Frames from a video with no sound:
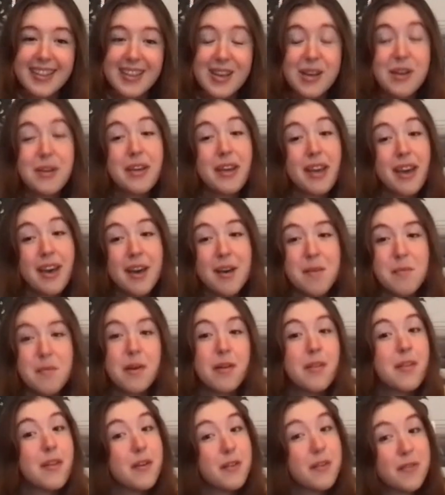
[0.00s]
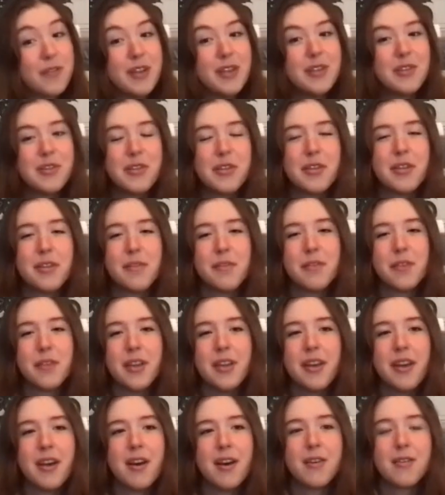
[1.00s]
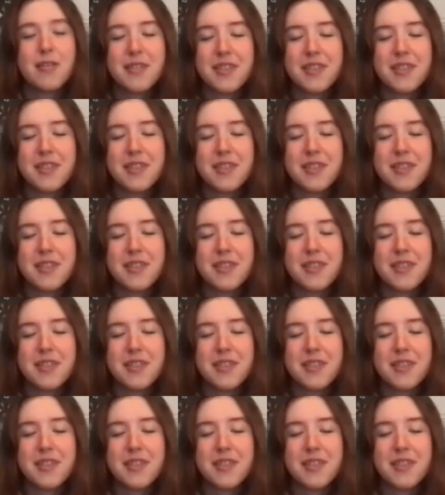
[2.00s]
Oh yeah, well, they're featured in the video.